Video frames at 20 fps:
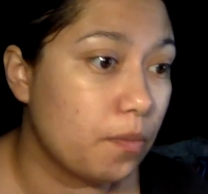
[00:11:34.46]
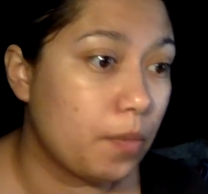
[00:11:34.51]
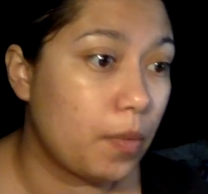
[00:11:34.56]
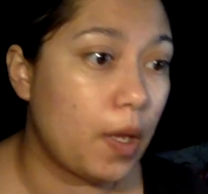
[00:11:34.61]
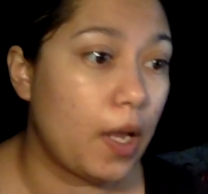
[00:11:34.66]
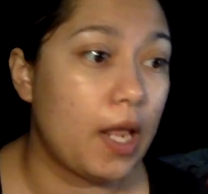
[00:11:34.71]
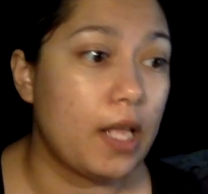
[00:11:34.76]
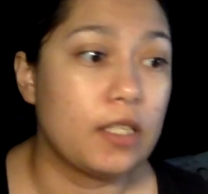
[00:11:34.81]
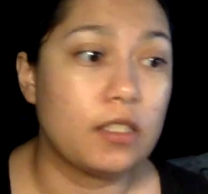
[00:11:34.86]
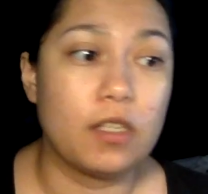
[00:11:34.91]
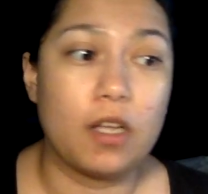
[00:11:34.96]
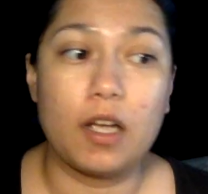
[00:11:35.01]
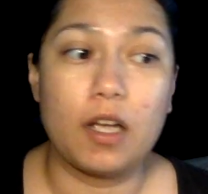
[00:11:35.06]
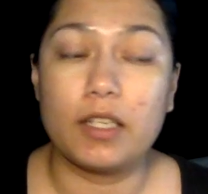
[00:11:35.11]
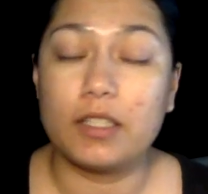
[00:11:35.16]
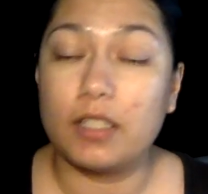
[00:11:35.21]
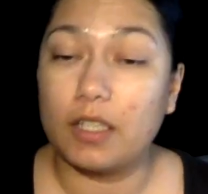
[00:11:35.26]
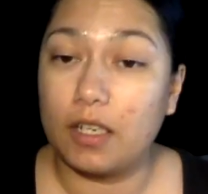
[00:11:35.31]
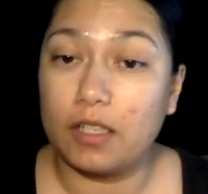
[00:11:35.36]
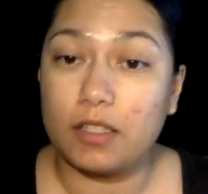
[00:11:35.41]
But as long
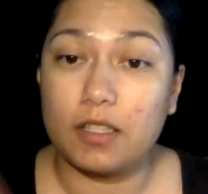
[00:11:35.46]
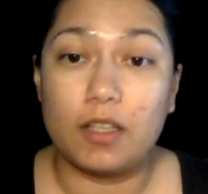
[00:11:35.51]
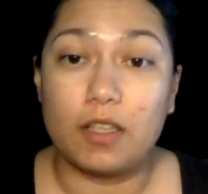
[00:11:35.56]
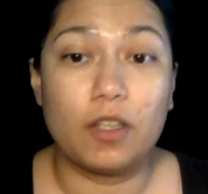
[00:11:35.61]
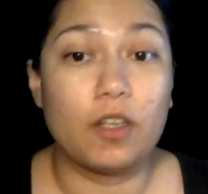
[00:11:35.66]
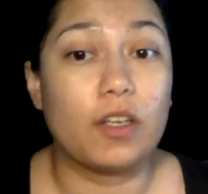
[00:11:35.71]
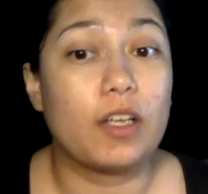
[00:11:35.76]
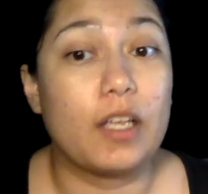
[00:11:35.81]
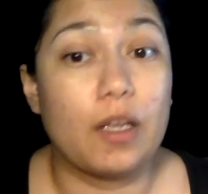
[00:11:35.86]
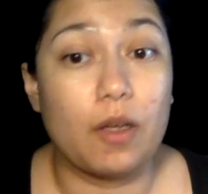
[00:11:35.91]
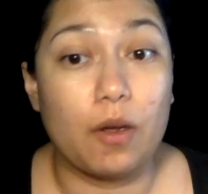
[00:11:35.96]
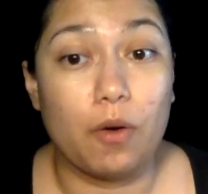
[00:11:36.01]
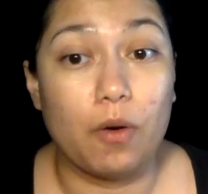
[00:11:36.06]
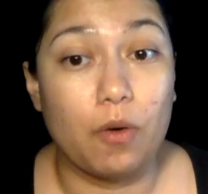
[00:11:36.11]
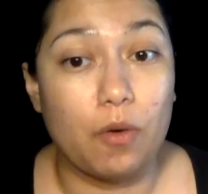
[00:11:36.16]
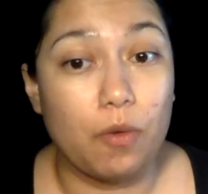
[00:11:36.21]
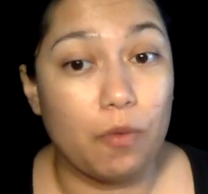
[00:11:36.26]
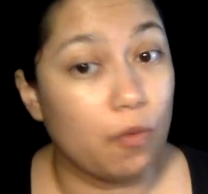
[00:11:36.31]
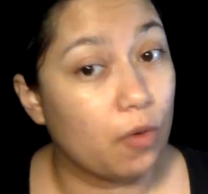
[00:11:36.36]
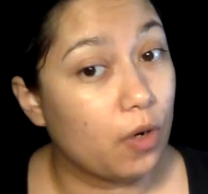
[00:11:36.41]
as it doesn't look
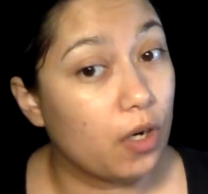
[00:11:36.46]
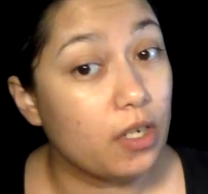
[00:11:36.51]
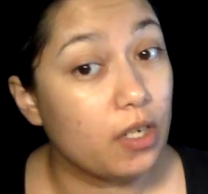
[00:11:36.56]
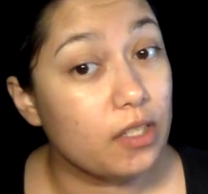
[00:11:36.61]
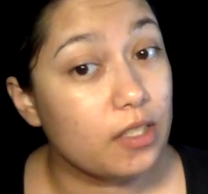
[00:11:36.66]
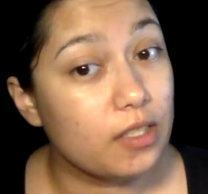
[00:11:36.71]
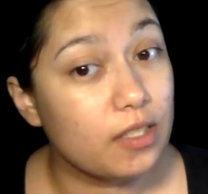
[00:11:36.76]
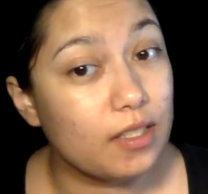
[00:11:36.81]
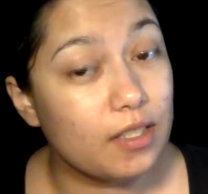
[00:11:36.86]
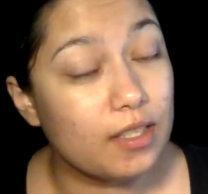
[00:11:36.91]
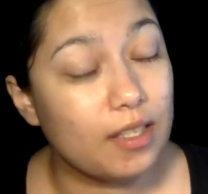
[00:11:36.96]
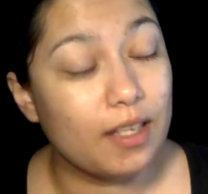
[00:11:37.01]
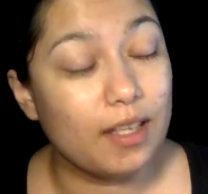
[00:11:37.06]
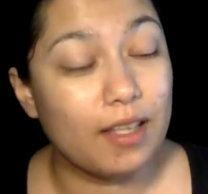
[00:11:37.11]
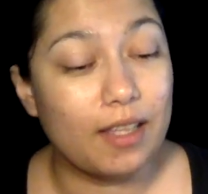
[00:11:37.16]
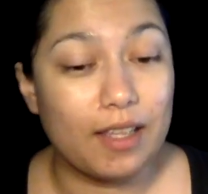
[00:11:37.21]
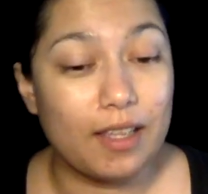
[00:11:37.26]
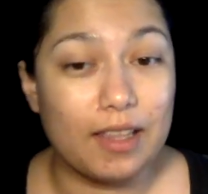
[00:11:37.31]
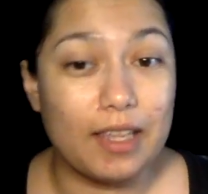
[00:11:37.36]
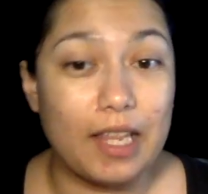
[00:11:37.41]
worse
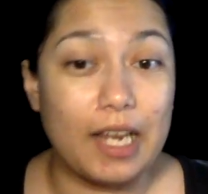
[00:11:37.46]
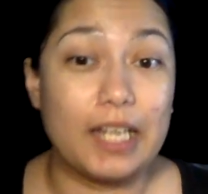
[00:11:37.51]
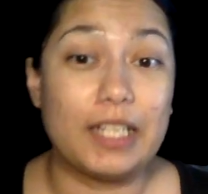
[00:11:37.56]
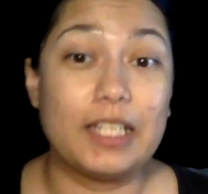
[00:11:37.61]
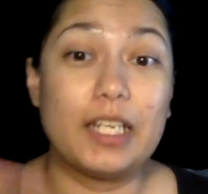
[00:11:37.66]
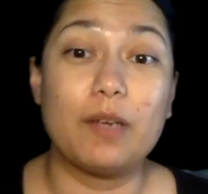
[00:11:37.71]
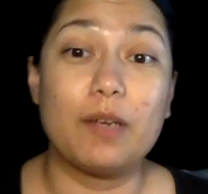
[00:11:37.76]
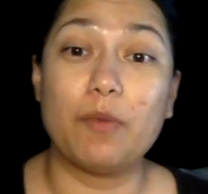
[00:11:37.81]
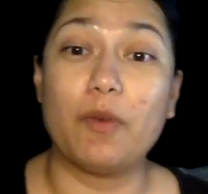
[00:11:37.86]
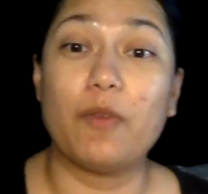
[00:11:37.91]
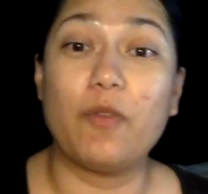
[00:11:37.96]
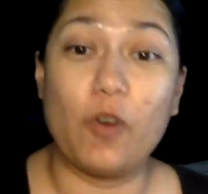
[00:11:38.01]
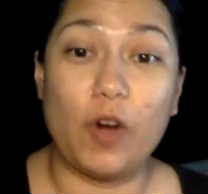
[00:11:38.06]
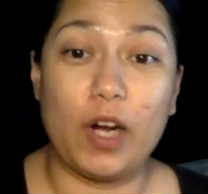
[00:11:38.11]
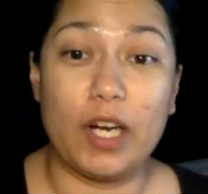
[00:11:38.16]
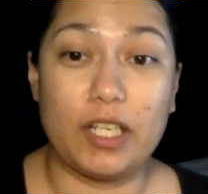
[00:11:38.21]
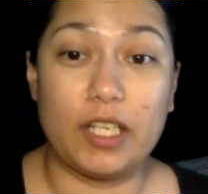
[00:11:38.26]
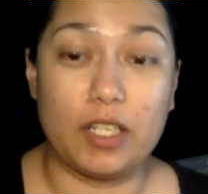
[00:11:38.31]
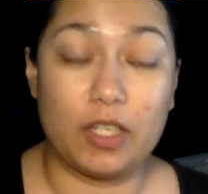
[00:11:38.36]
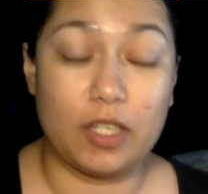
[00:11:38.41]
than it did
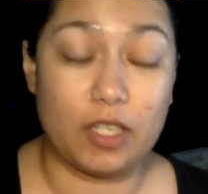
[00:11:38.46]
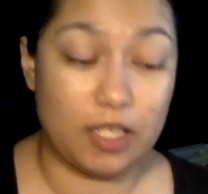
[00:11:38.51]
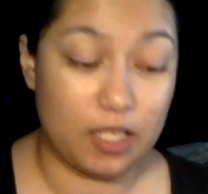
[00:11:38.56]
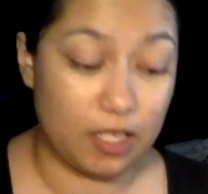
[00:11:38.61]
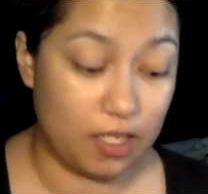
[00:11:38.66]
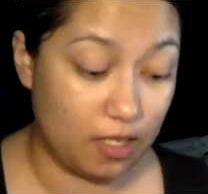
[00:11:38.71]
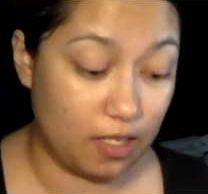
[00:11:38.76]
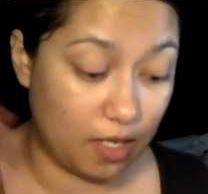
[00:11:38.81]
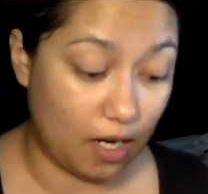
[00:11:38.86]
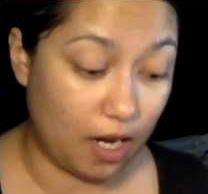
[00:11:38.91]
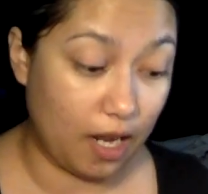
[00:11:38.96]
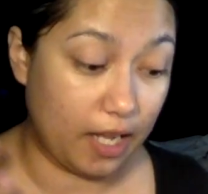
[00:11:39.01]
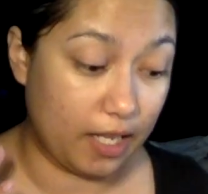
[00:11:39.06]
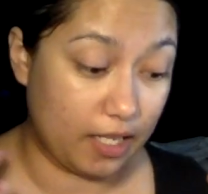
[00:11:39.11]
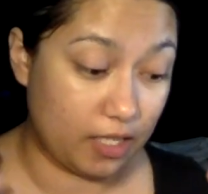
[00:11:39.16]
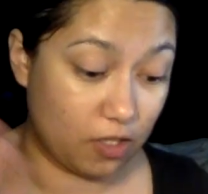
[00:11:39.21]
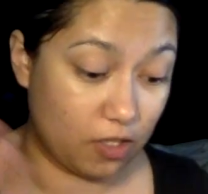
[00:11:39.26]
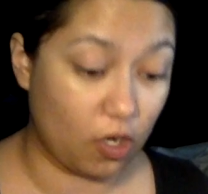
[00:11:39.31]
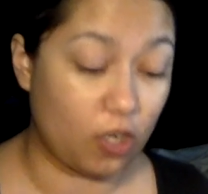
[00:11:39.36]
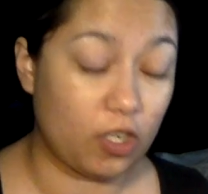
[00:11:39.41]
before I
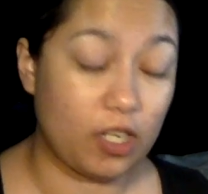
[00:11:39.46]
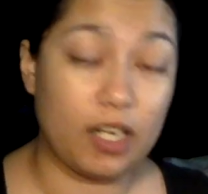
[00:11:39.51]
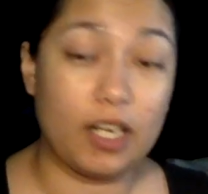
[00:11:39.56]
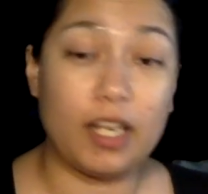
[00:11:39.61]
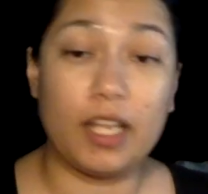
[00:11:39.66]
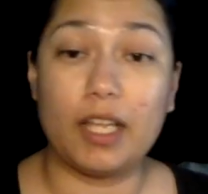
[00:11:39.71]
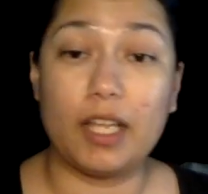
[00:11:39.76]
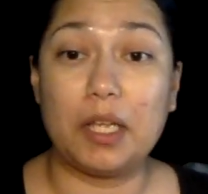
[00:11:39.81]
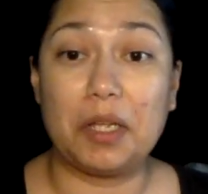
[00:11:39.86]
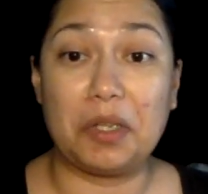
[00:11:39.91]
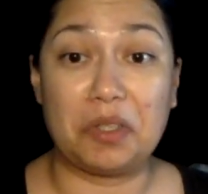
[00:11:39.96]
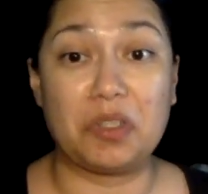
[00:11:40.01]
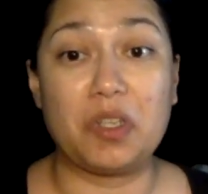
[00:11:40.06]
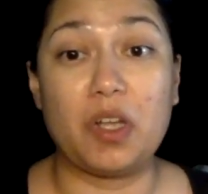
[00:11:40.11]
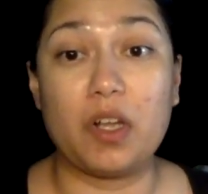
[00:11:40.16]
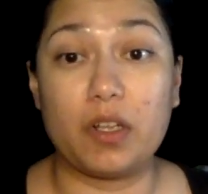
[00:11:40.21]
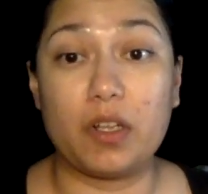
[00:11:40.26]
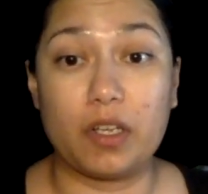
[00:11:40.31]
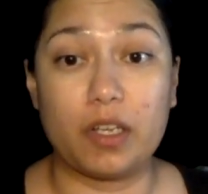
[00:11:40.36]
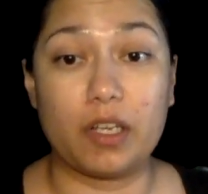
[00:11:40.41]
started it, it's
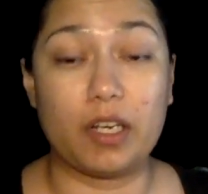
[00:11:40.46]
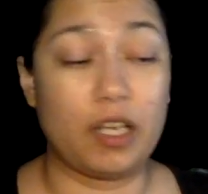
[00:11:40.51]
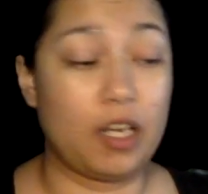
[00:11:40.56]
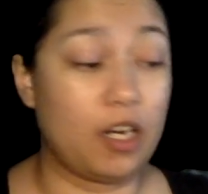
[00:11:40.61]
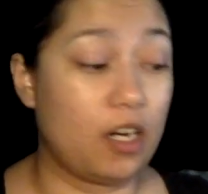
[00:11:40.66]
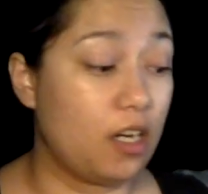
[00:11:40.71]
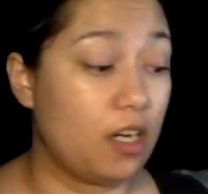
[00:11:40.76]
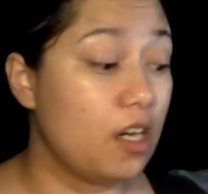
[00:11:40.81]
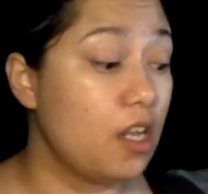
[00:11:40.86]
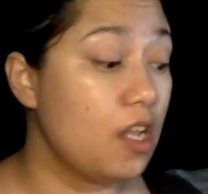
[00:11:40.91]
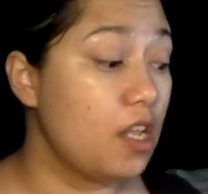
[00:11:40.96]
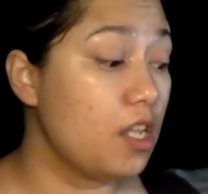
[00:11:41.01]
all good here.